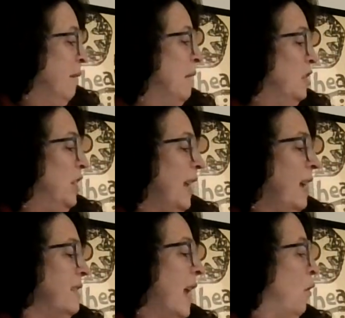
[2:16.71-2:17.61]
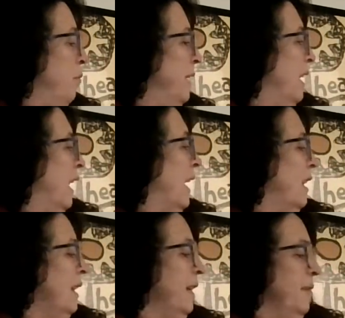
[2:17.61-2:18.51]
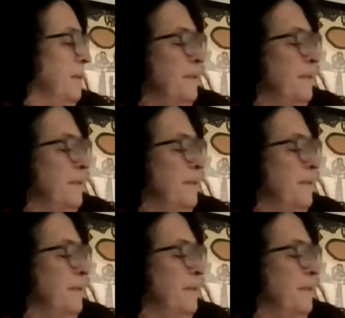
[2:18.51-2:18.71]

But she guessed that would be unlikely.